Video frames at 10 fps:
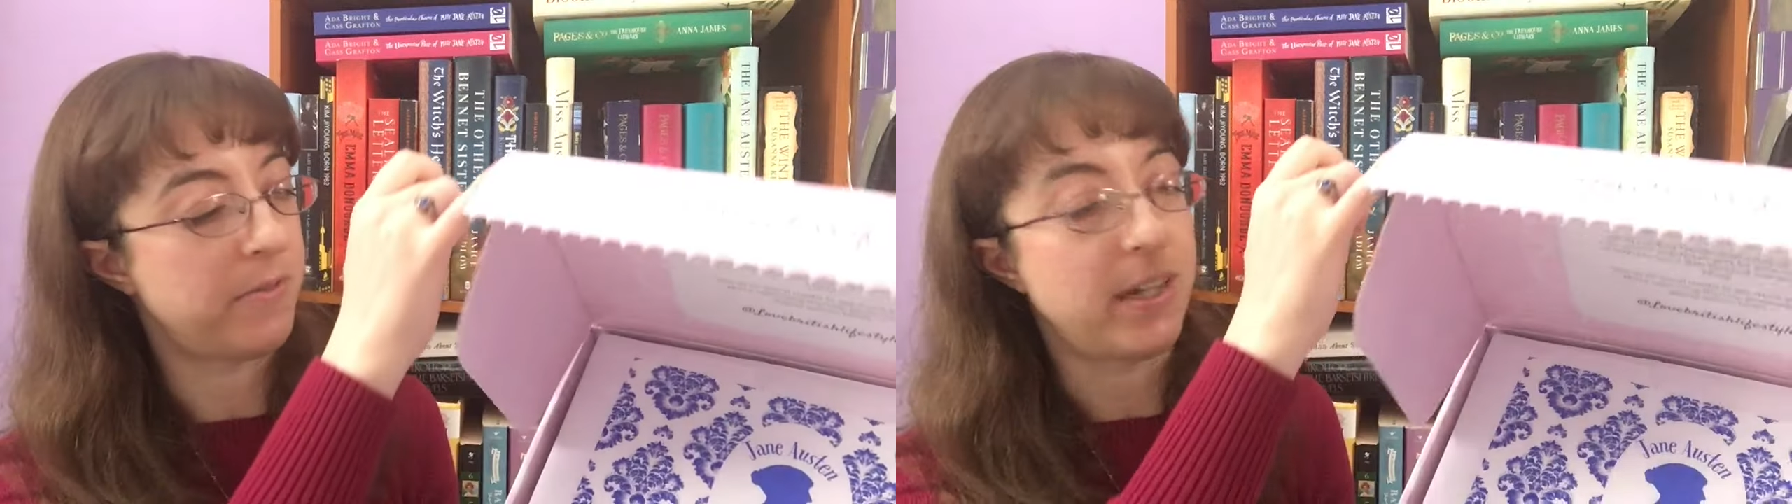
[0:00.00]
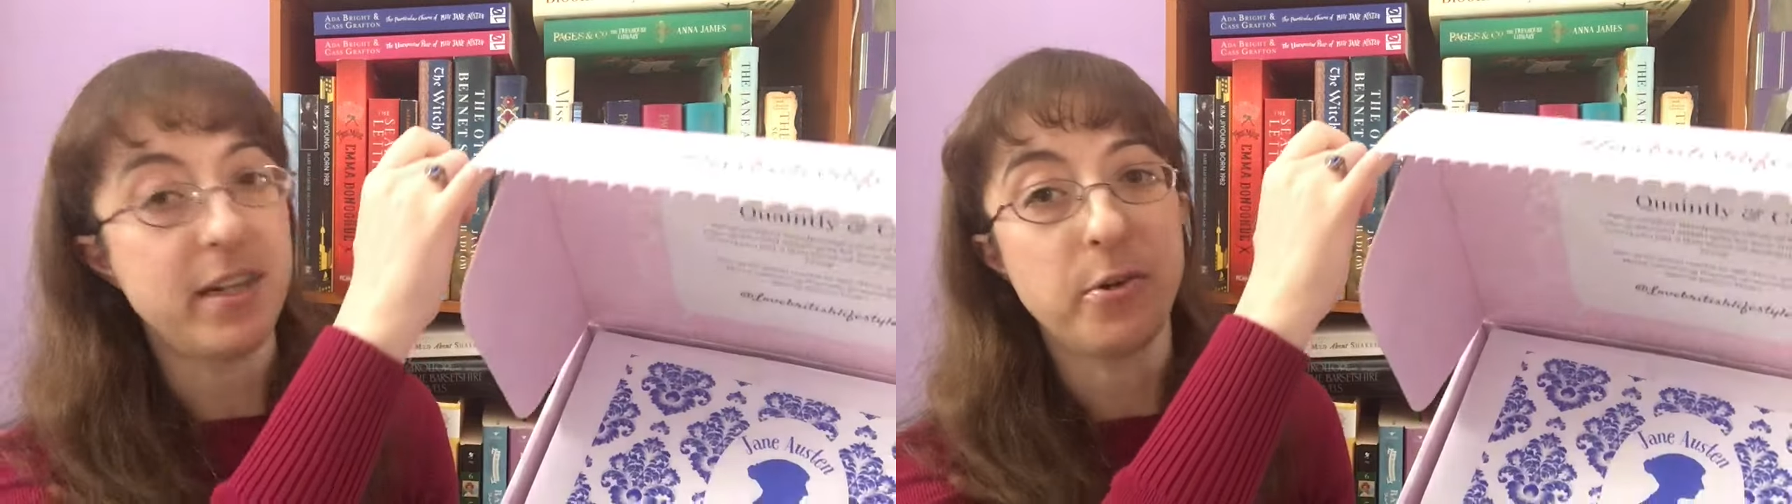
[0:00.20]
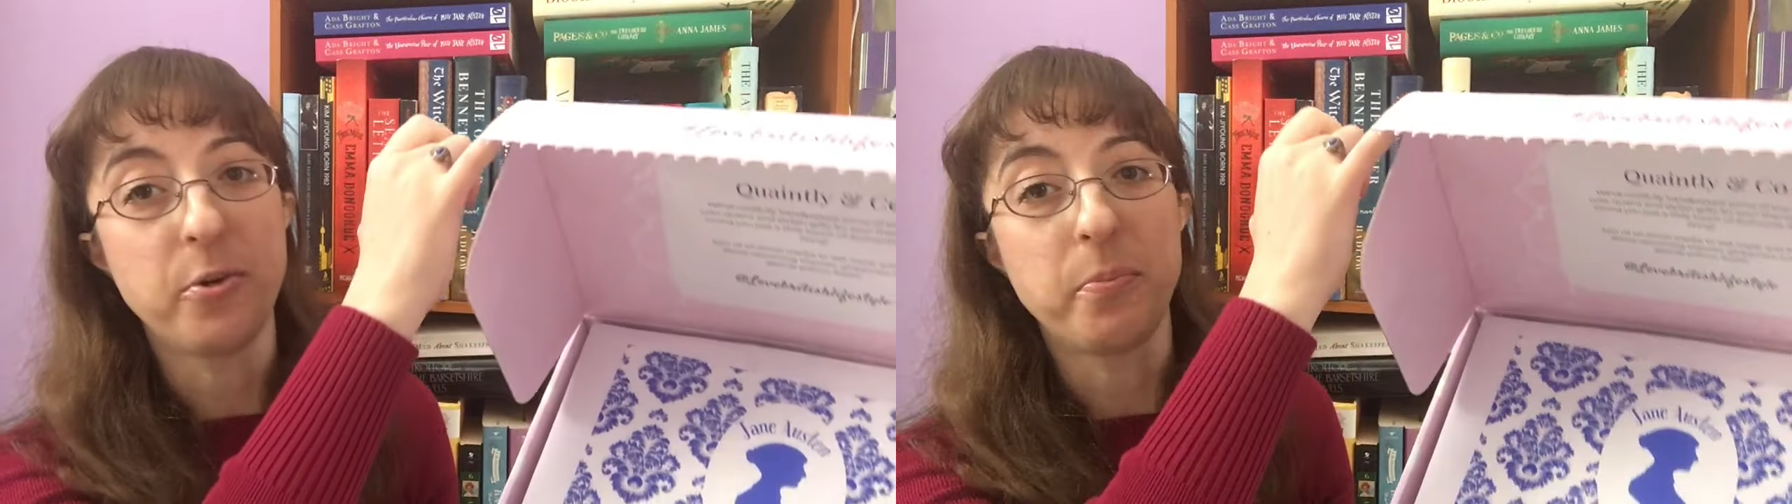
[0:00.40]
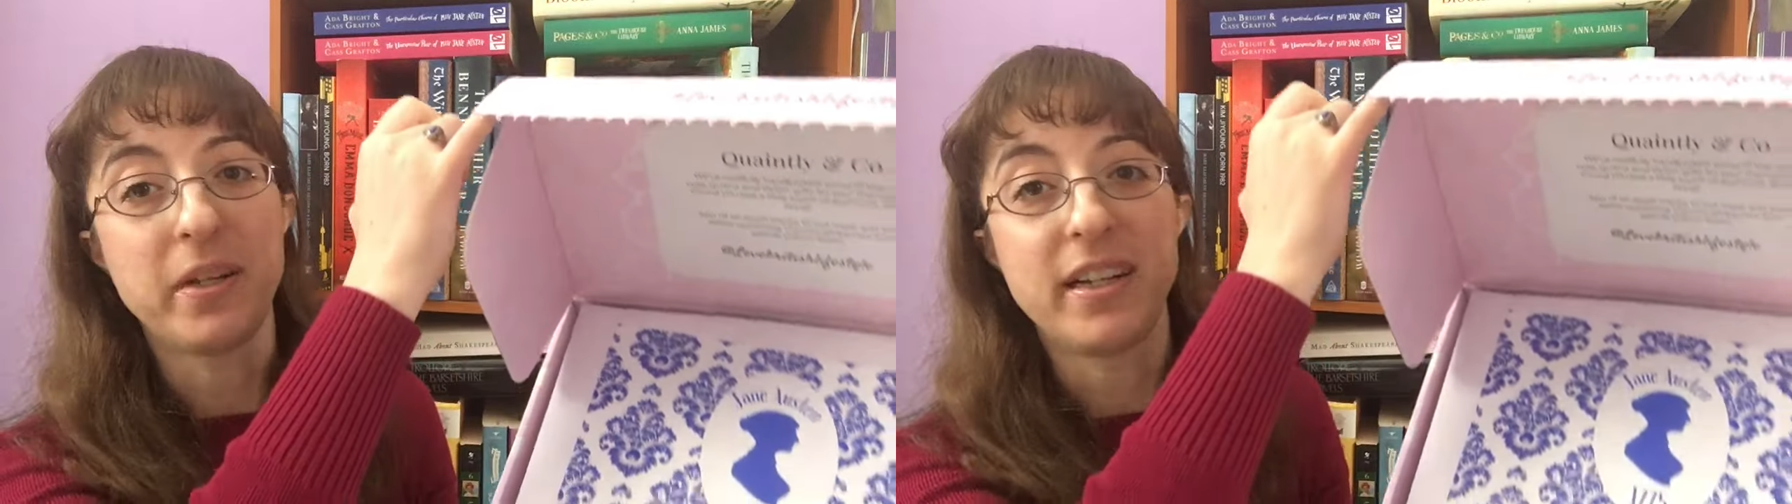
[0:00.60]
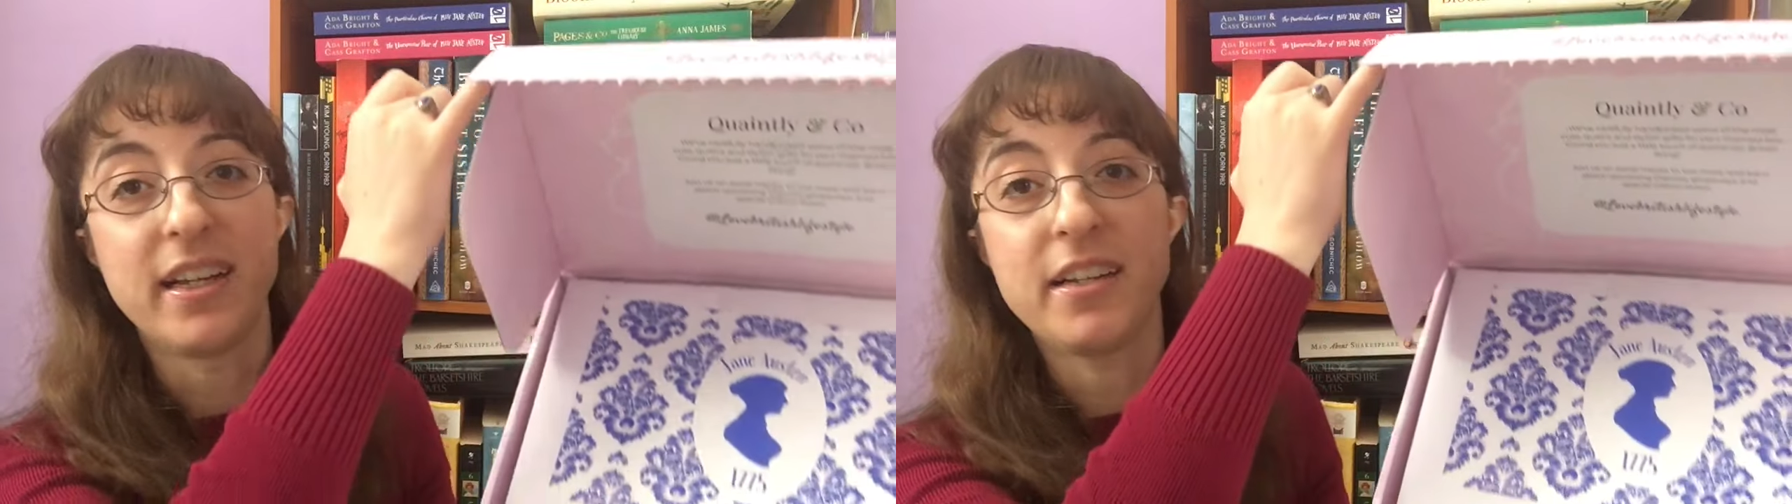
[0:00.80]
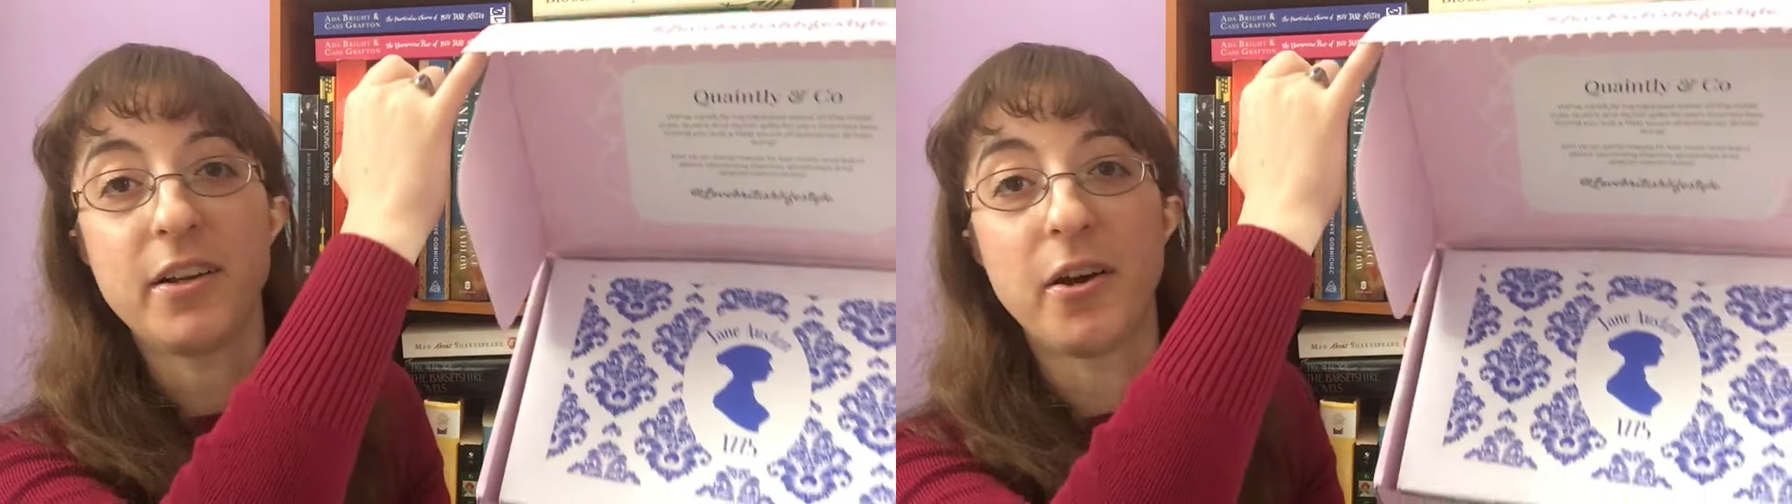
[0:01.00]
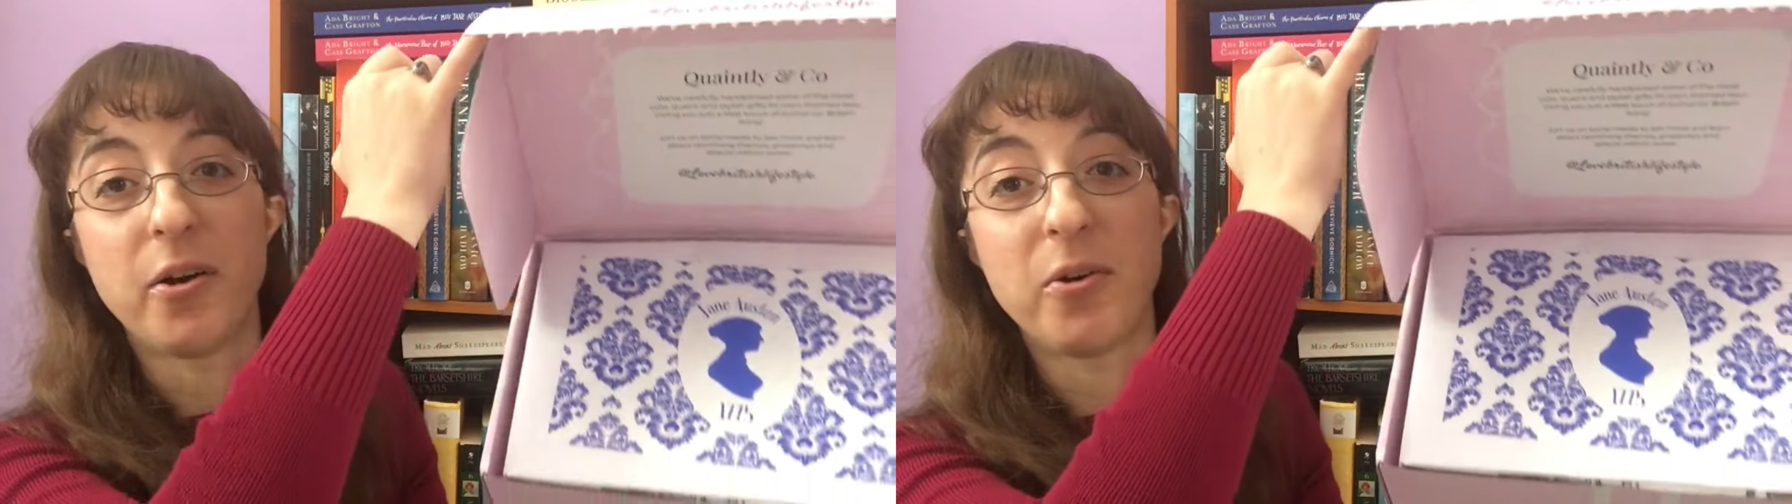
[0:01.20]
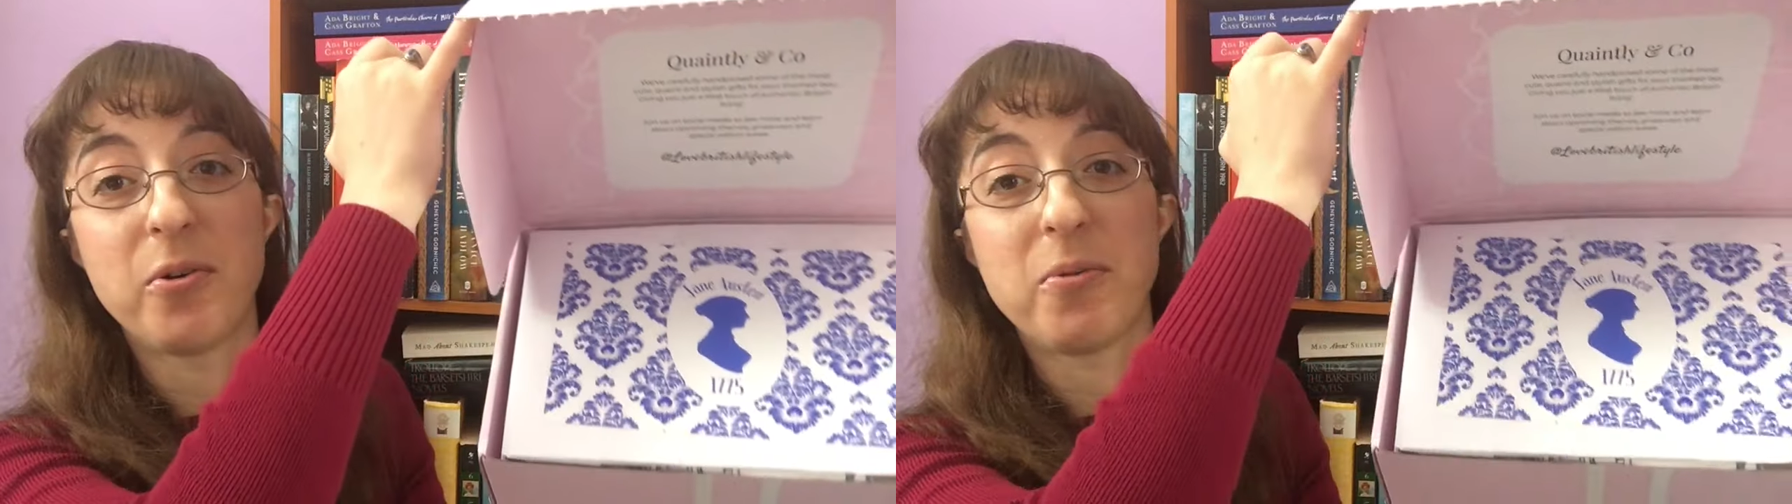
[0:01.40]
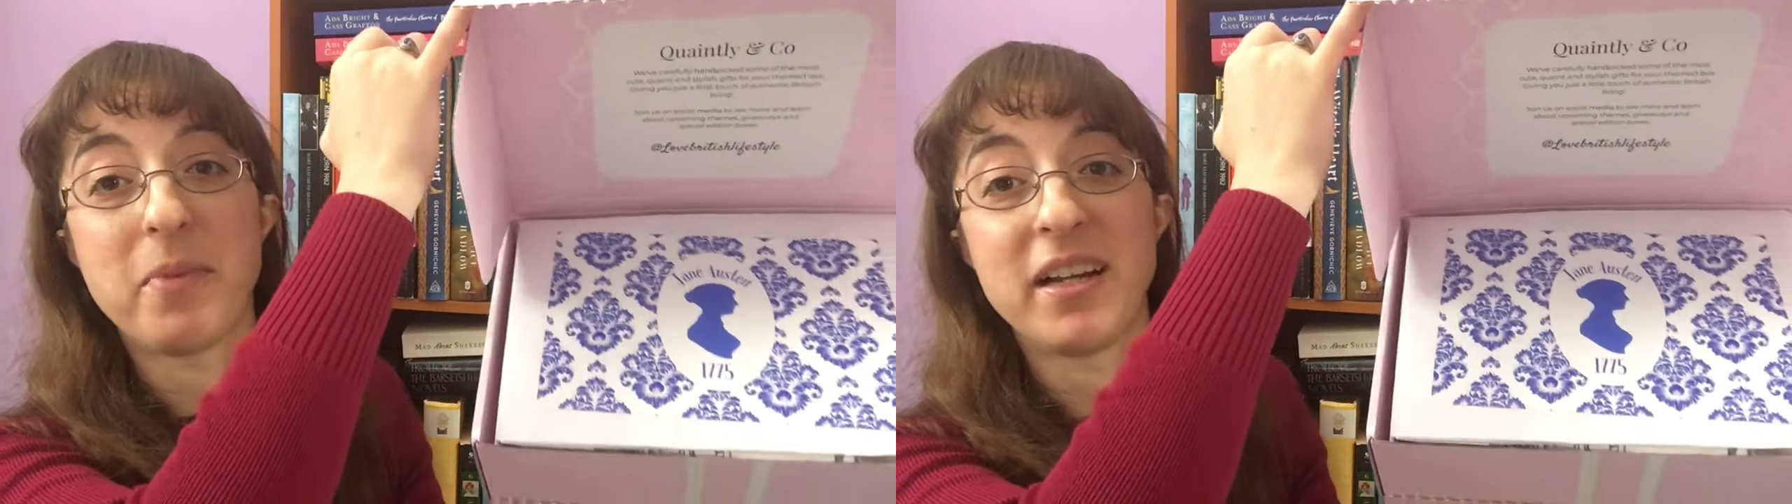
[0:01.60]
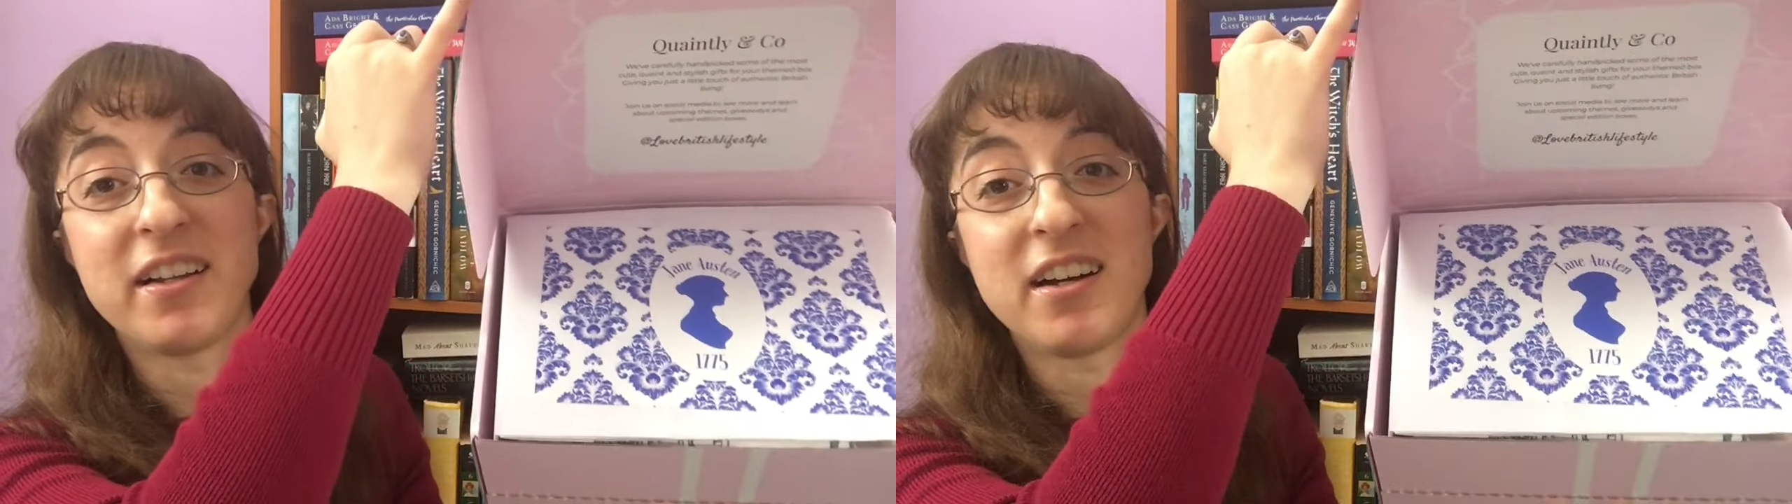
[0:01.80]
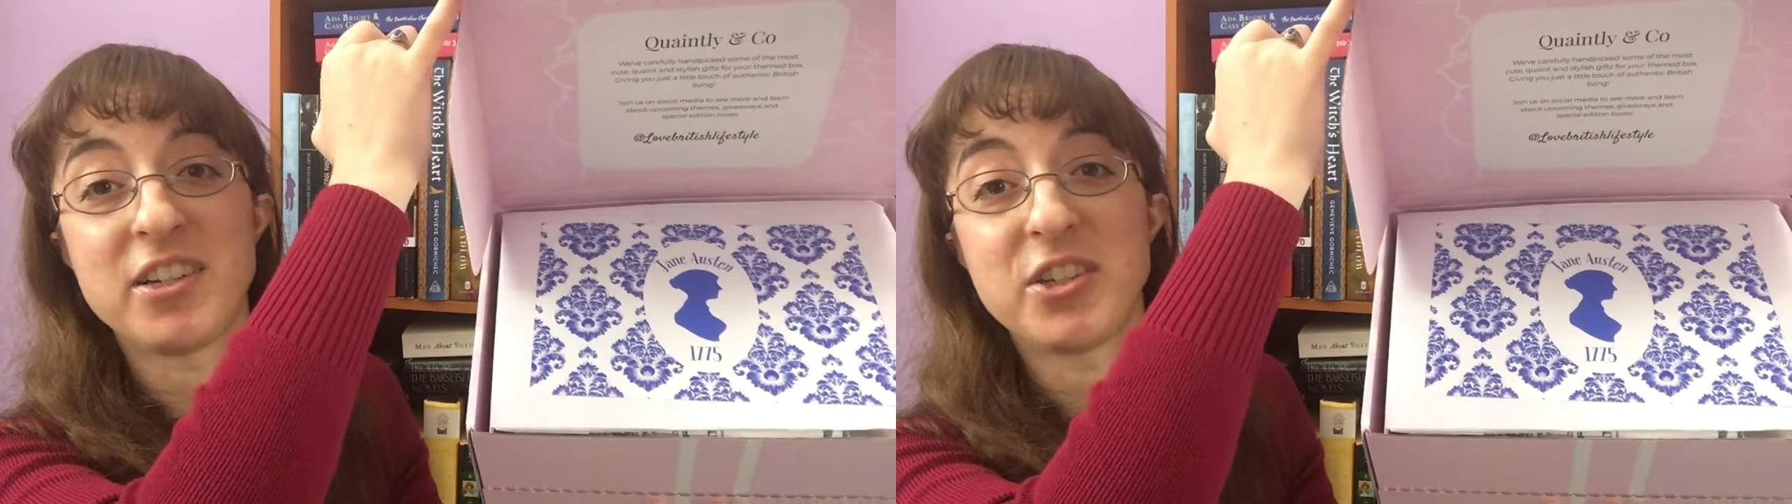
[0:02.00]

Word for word: I open it, oh my gosh,